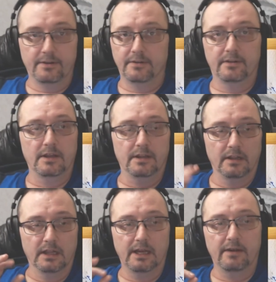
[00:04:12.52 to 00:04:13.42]
the
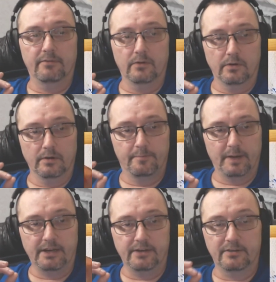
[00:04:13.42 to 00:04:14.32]
level of
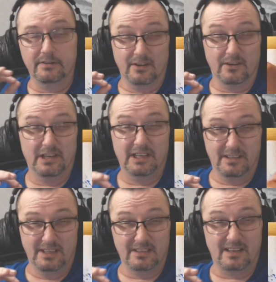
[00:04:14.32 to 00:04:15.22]
patience on this
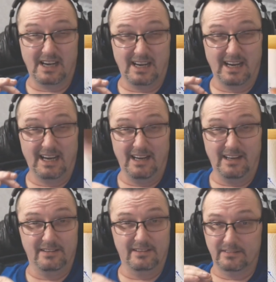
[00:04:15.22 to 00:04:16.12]
this guy
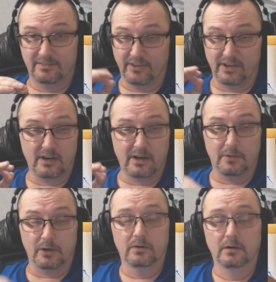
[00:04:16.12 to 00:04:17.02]
has
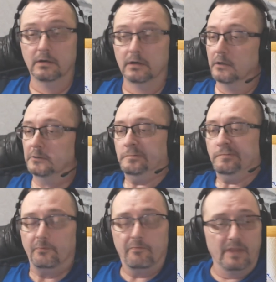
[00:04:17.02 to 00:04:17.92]
phenomenal.
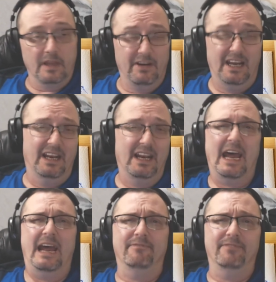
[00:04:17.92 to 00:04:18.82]
If I had
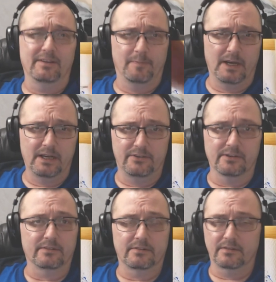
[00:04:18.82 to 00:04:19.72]
half his
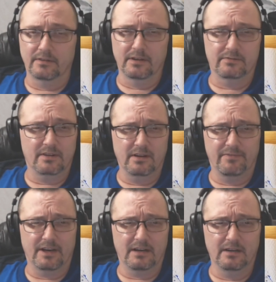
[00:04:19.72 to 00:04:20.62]
patience, that stuff
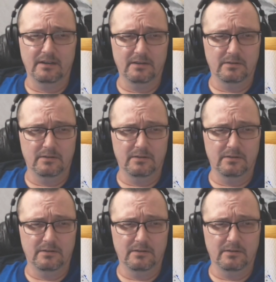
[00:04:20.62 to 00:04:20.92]
I could do,